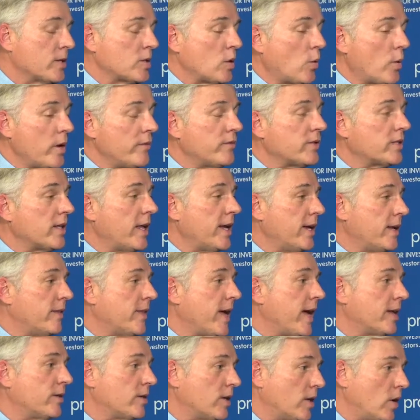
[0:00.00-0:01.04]
So we've slated
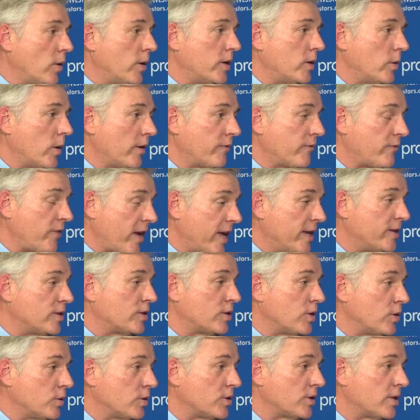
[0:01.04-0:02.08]
that to go into a phase
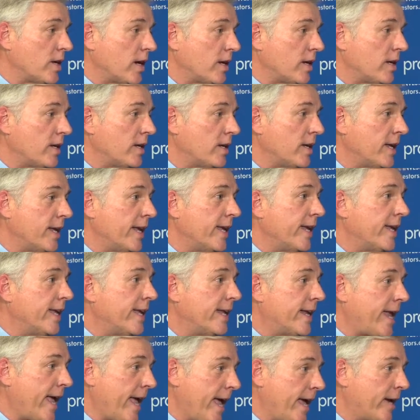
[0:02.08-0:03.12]
2 study
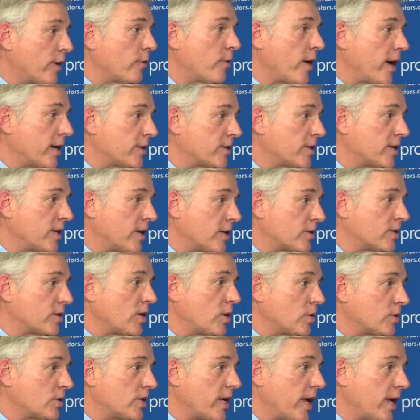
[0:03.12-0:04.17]
in anorexia
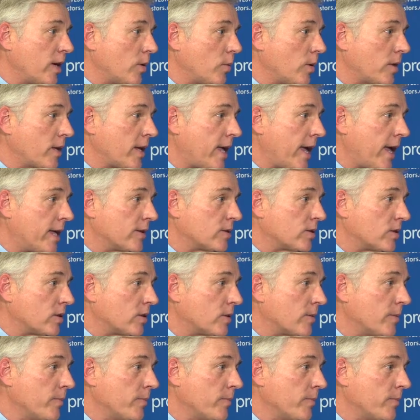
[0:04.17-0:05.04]
associated with cancer.